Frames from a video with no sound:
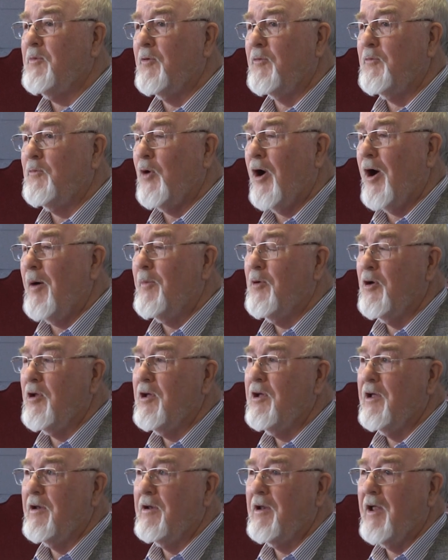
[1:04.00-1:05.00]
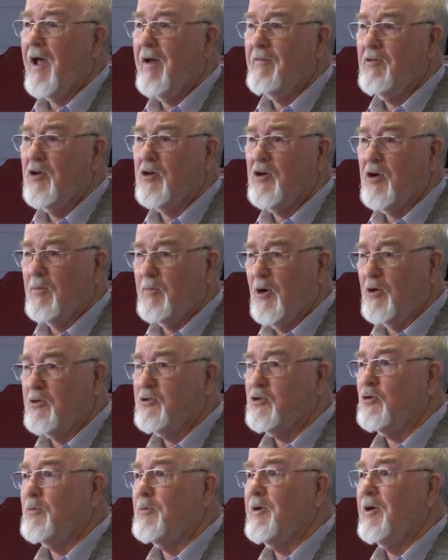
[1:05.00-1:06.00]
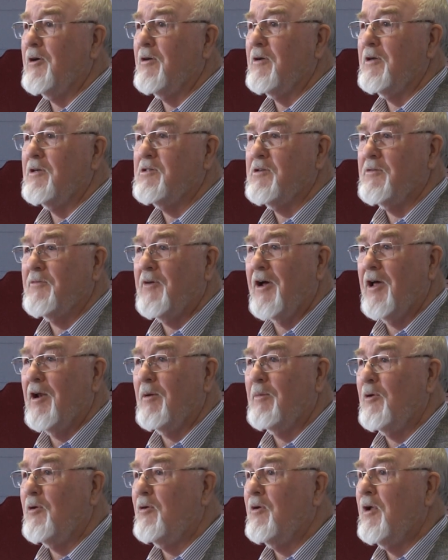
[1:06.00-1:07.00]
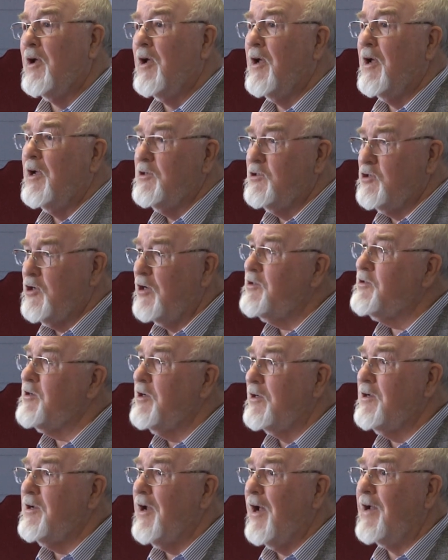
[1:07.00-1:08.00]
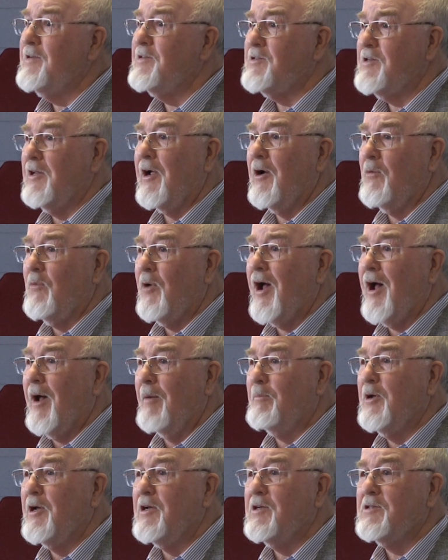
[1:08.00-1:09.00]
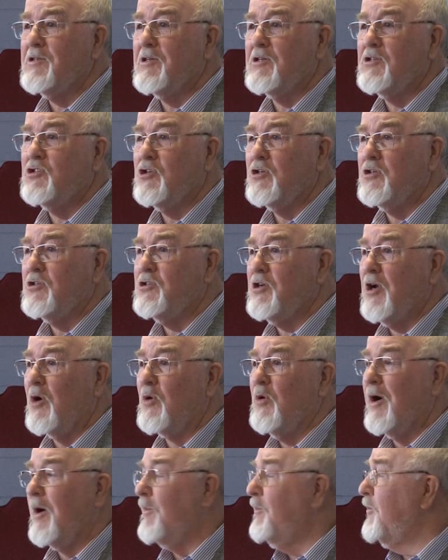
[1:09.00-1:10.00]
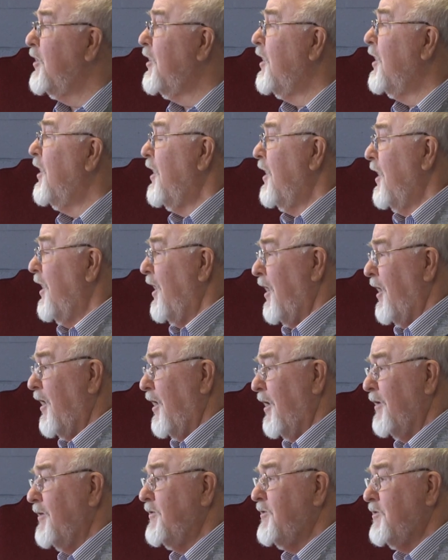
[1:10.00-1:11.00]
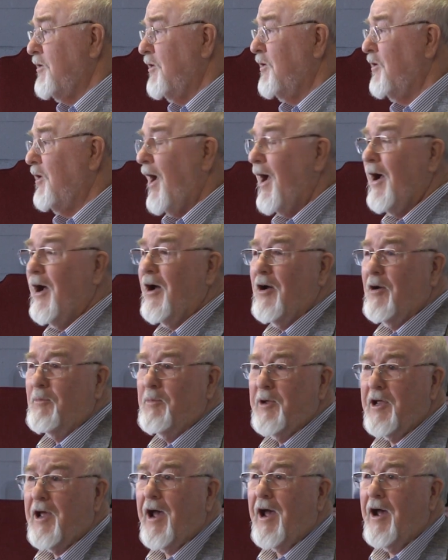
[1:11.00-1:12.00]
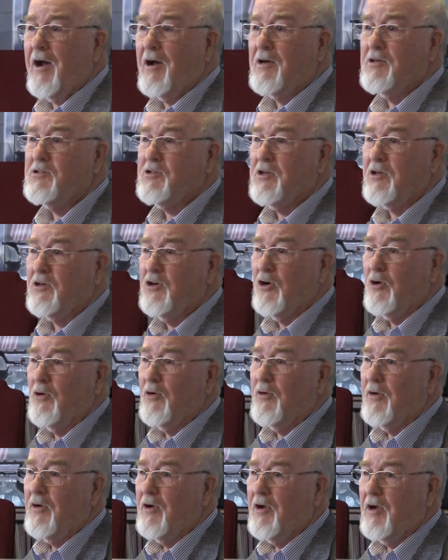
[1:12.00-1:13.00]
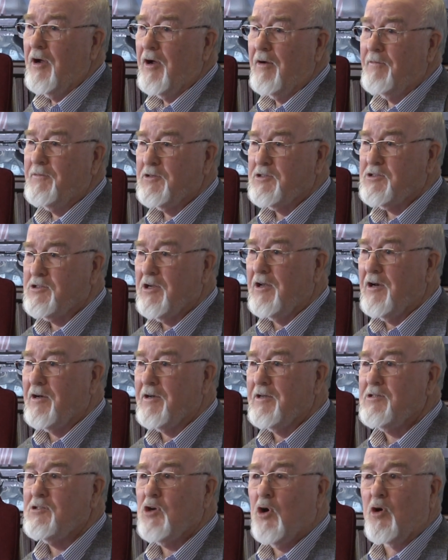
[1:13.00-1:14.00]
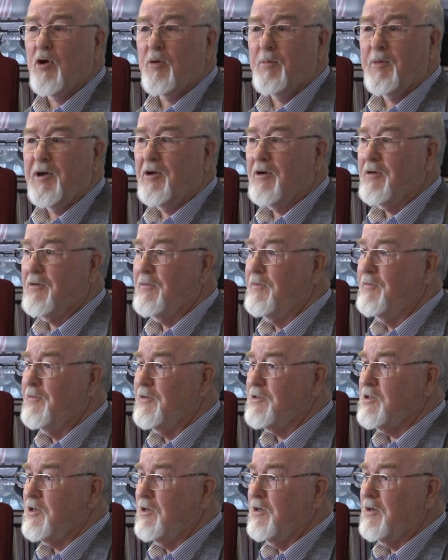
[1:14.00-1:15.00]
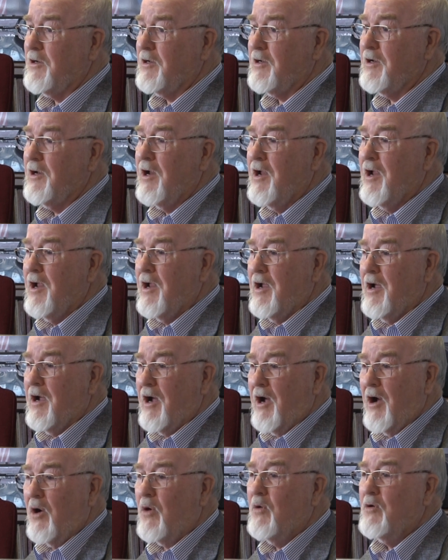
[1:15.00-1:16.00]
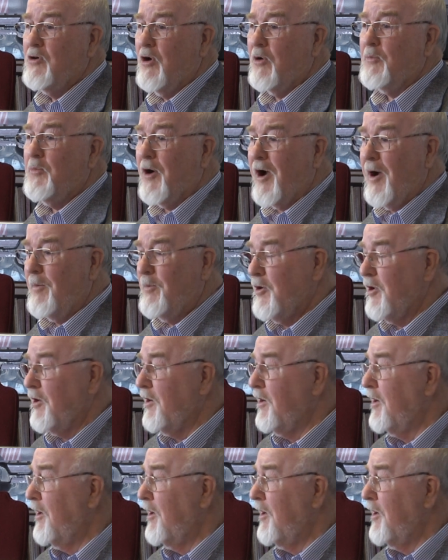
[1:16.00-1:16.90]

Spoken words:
of property and having commercial buildings available, just in case that right business should show up to be housed in your facilities, or to build a facility on your property.